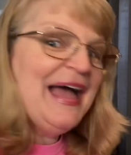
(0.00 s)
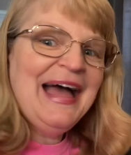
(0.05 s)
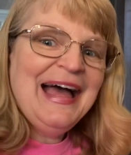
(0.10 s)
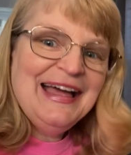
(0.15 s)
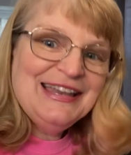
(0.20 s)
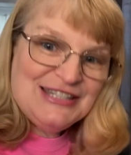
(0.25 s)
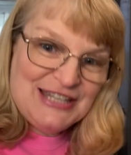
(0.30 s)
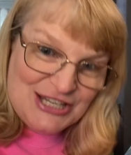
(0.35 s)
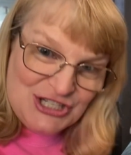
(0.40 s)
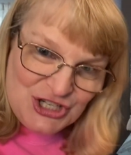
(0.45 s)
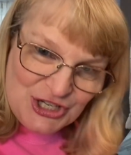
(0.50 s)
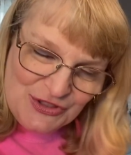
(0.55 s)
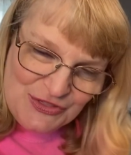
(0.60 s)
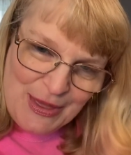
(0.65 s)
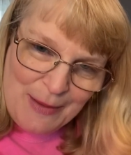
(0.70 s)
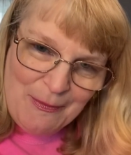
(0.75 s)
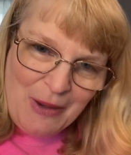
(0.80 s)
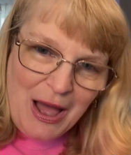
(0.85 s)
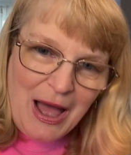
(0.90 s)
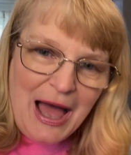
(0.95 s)
teaching
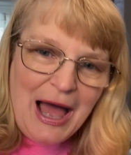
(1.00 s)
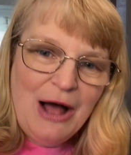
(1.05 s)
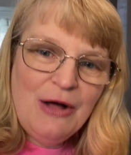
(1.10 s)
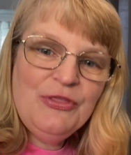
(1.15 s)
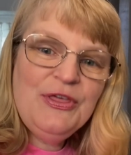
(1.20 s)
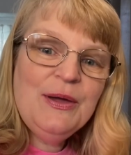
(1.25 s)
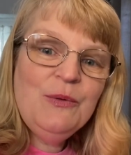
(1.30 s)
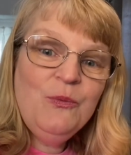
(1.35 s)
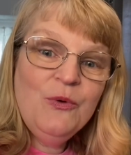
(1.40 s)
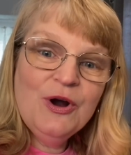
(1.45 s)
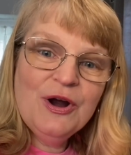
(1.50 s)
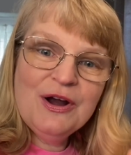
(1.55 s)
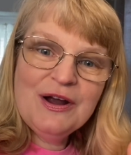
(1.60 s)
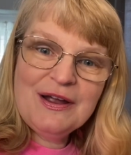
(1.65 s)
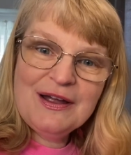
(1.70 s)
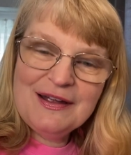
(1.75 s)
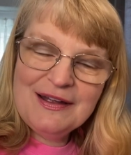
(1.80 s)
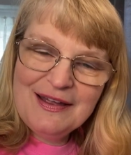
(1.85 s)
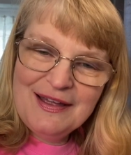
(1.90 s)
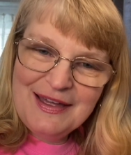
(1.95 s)
them how they
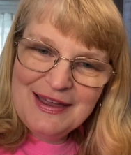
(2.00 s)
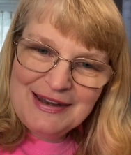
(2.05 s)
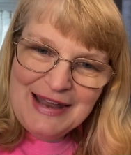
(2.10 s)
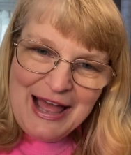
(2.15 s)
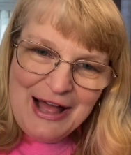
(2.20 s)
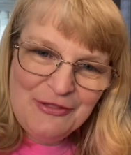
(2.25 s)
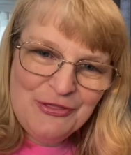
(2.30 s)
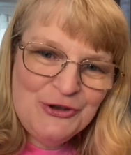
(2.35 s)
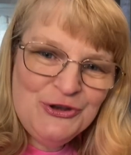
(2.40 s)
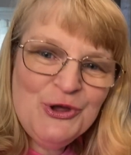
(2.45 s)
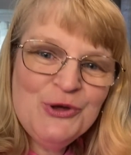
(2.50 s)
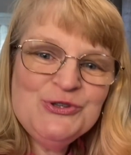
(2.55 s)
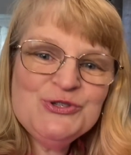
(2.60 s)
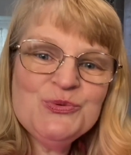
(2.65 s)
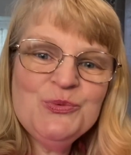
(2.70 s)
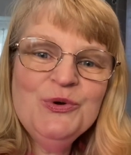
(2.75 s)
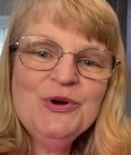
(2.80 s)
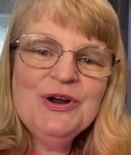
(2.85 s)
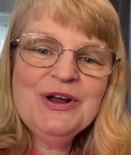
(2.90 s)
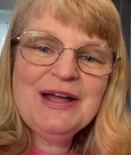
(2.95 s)
work and how the notes
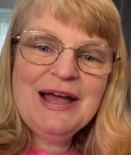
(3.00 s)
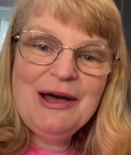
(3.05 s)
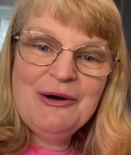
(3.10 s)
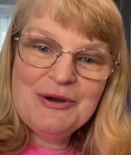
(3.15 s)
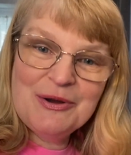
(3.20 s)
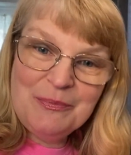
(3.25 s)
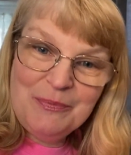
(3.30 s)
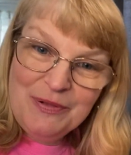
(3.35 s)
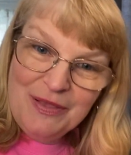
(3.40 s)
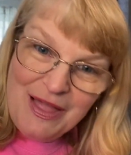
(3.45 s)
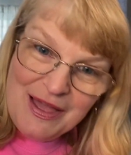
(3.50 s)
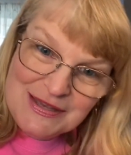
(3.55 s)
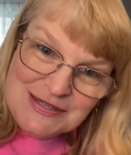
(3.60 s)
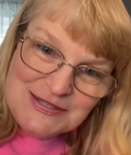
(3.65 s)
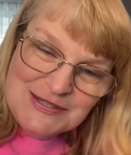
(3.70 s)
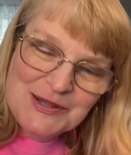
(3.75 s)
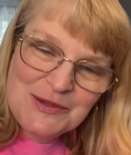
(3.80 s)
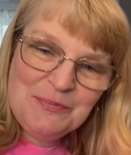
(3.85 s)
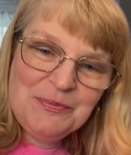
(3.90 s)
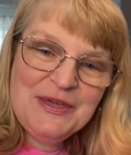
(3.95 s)
work, how it applies
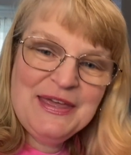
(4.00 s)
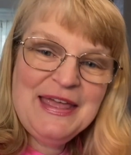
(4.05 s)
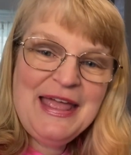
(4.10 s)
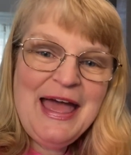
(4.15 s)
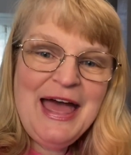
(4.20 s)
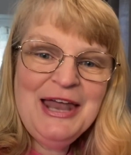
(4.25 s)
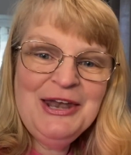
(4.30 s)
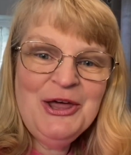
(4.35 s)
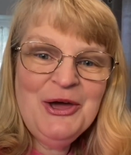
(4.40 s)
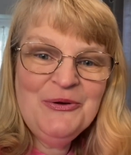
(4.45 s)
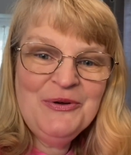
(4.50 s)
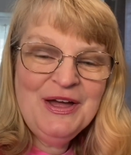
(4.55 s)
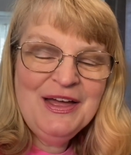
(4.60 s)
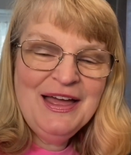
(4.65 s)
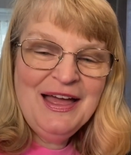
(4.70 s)
to the piano.